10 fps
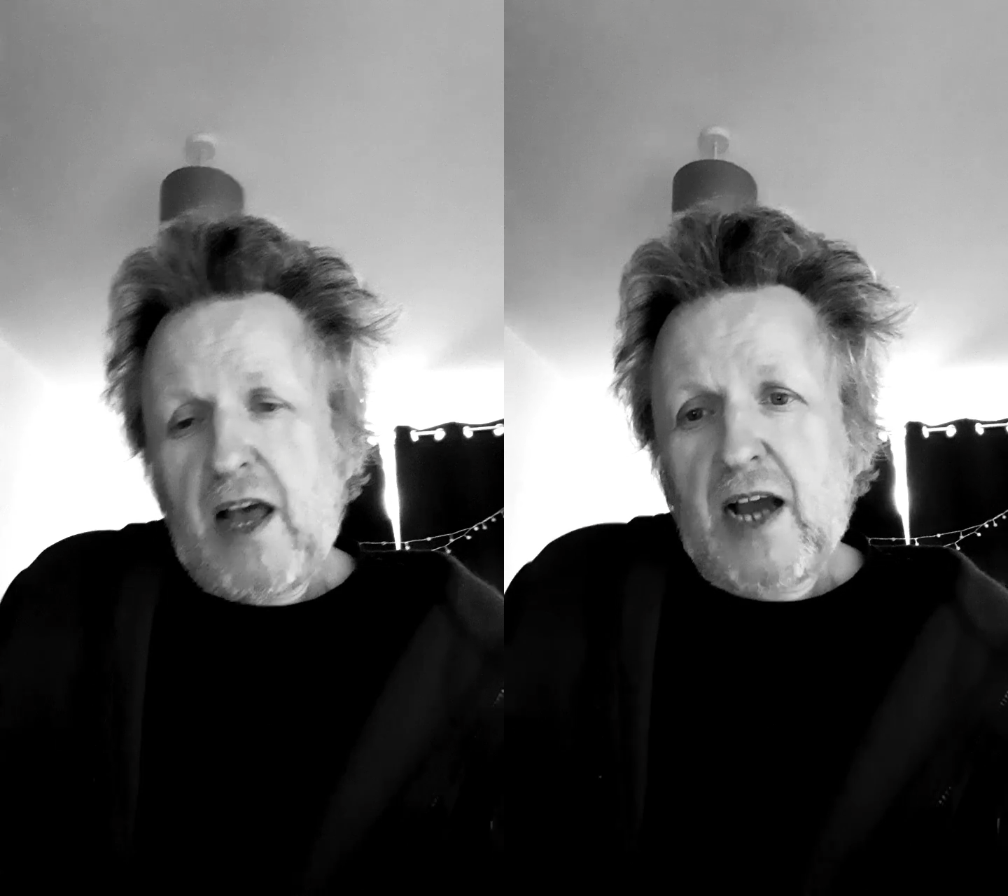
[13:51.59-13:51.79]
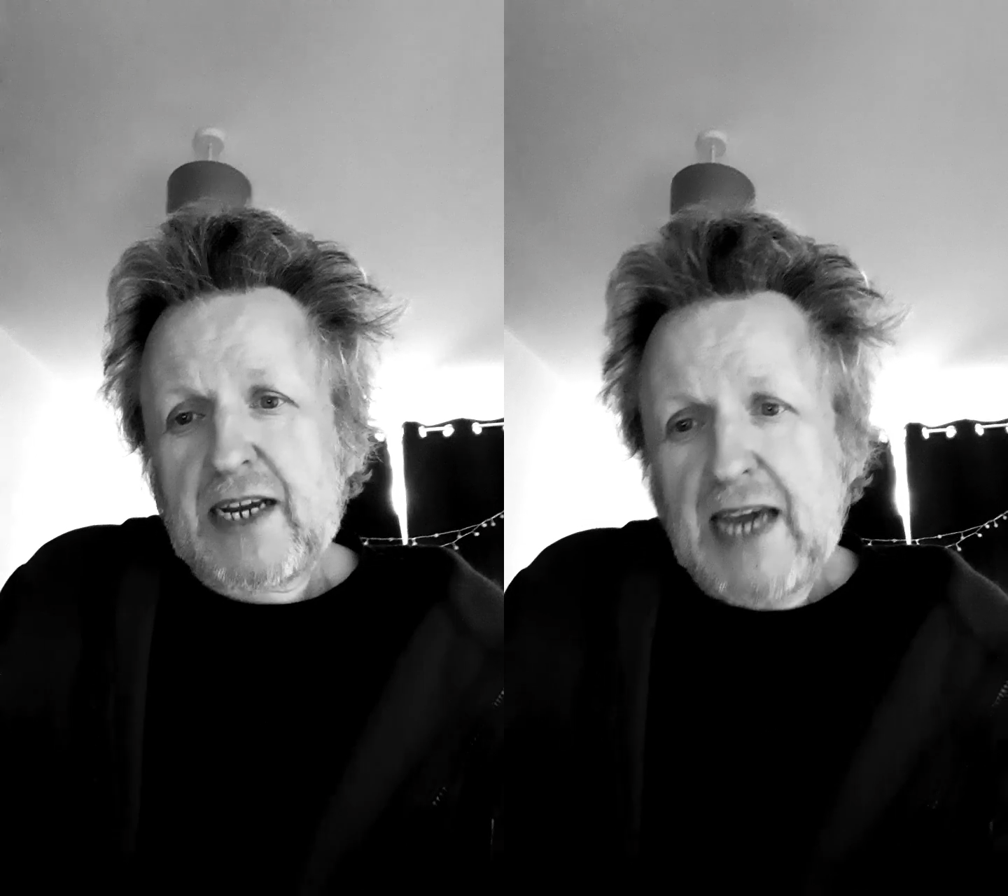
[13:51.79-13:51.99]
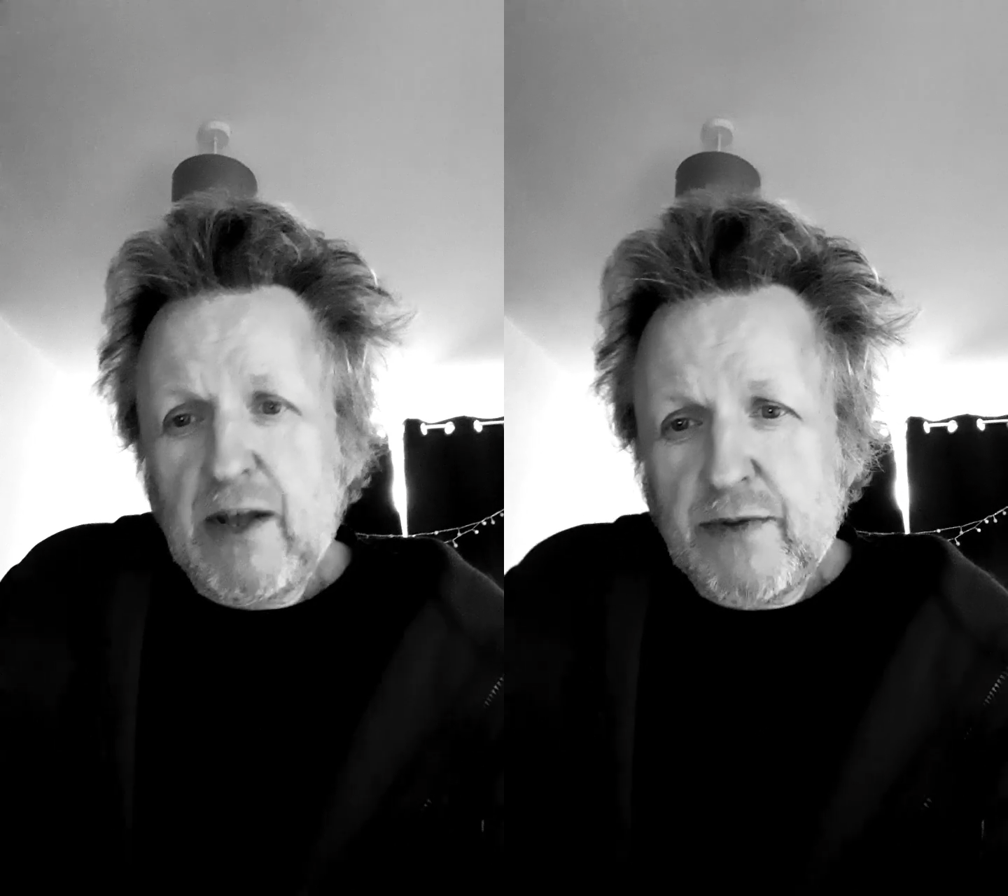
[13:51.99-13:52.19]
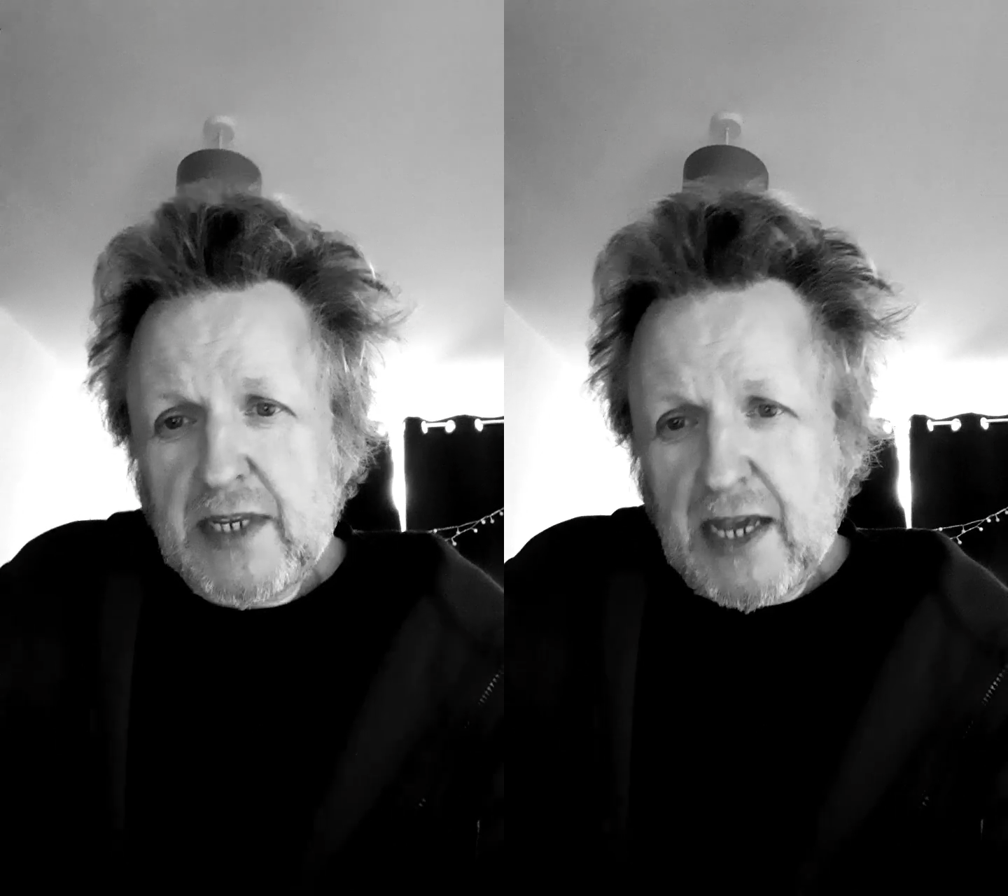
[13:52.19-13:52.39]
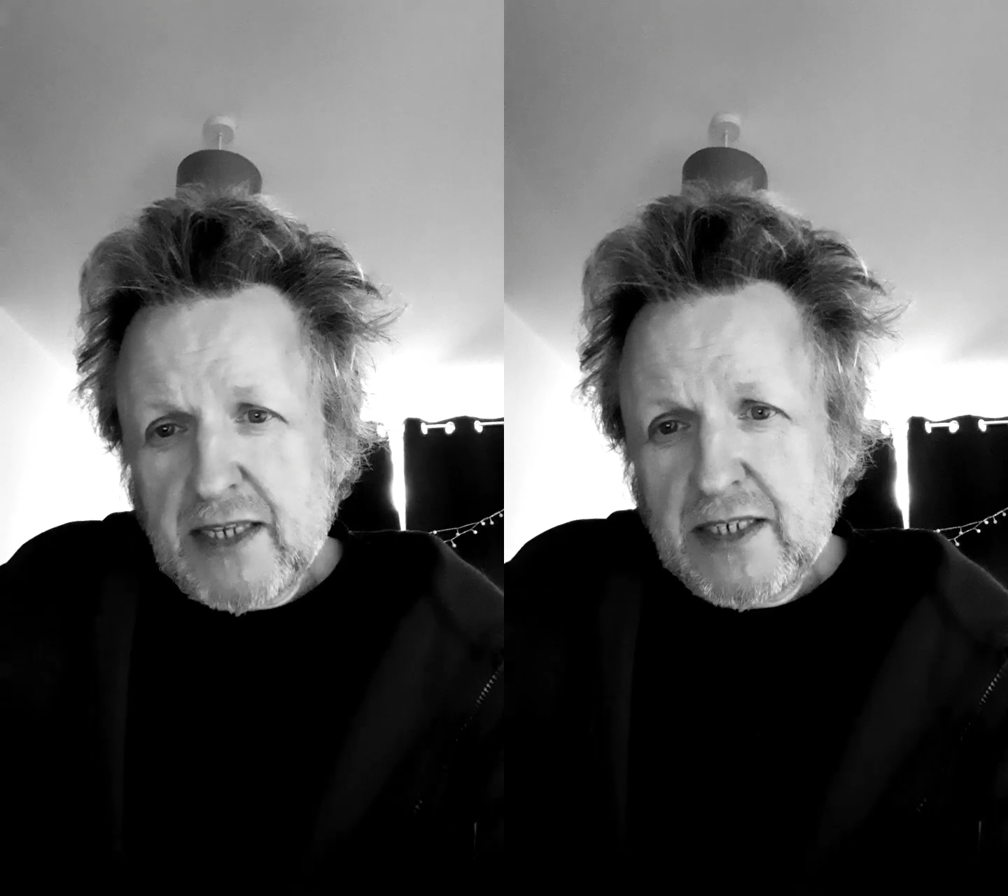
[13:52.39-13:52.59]
A
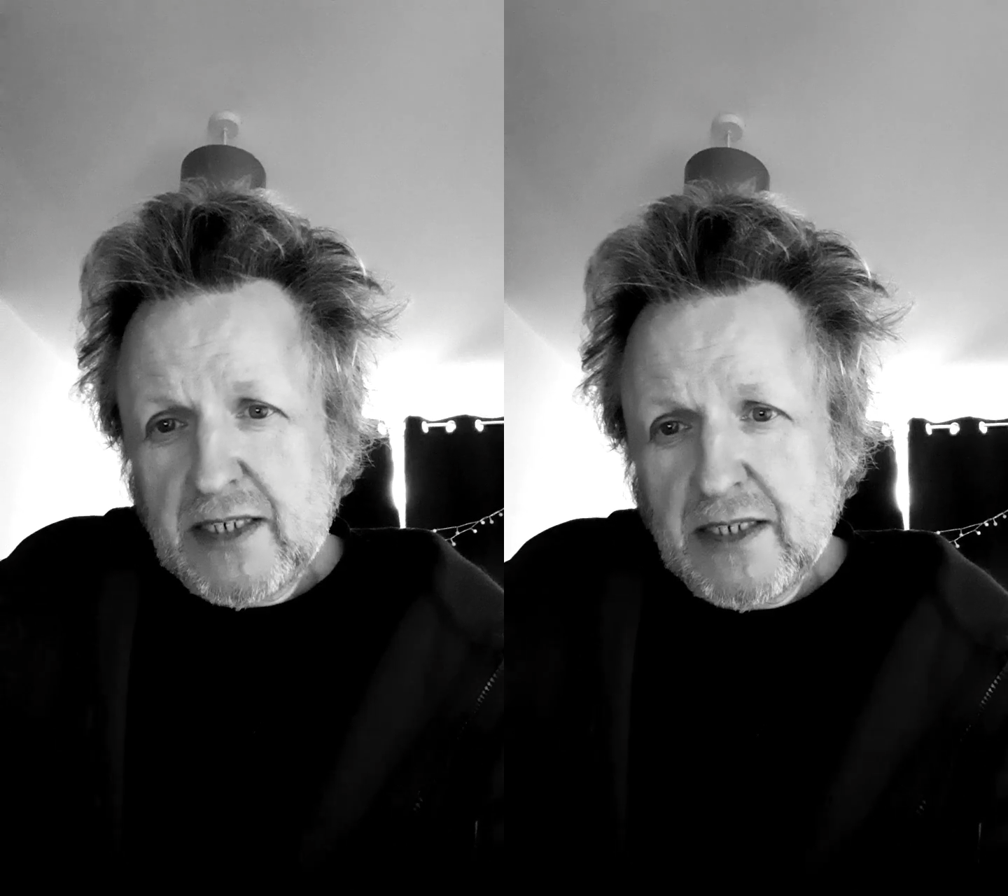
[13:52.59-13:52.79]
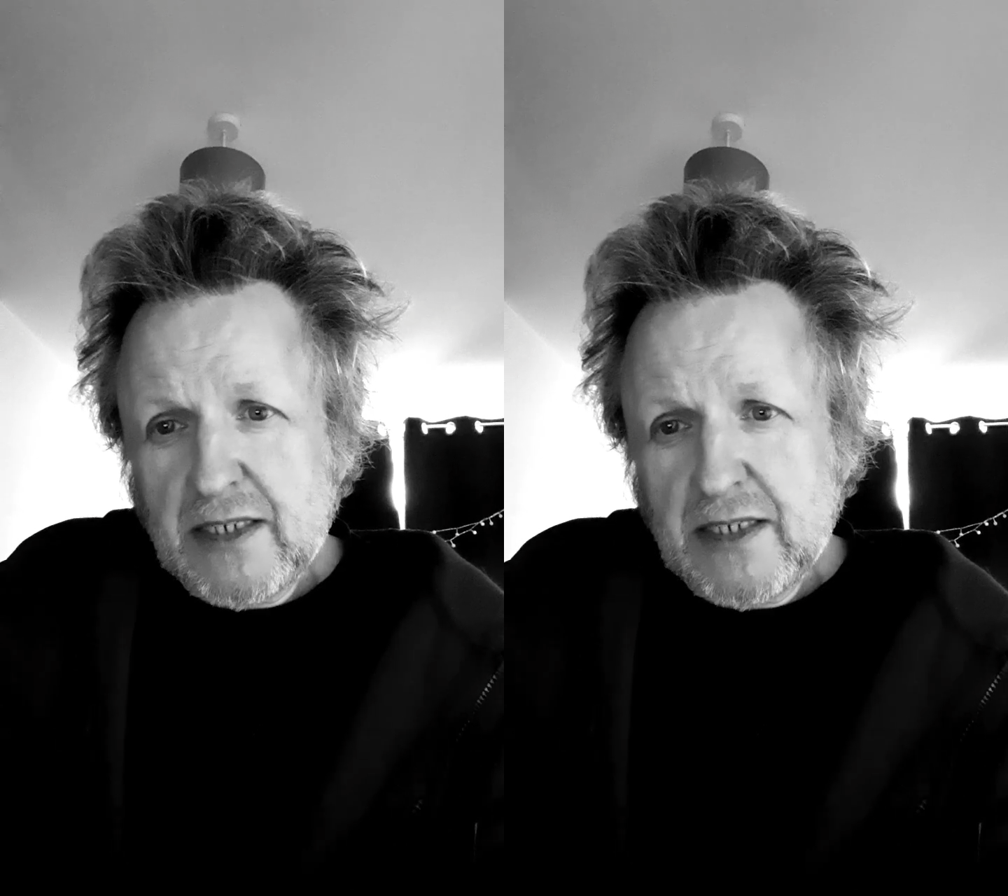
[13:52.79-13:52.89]
countess